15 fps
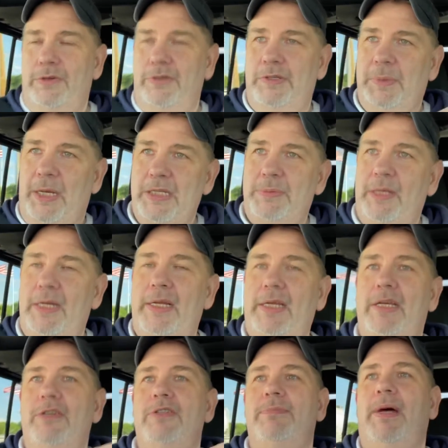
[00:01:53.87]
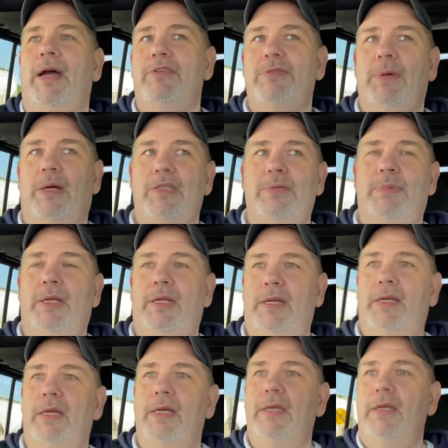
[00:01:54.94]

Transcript: responsibility, here's my responsibility.